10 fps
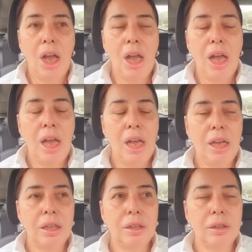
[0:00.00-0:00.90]

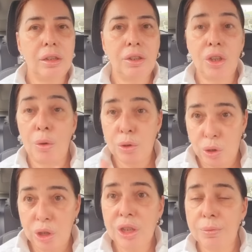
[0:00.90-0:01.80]
I was
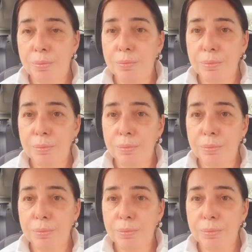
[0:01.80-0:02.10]
going to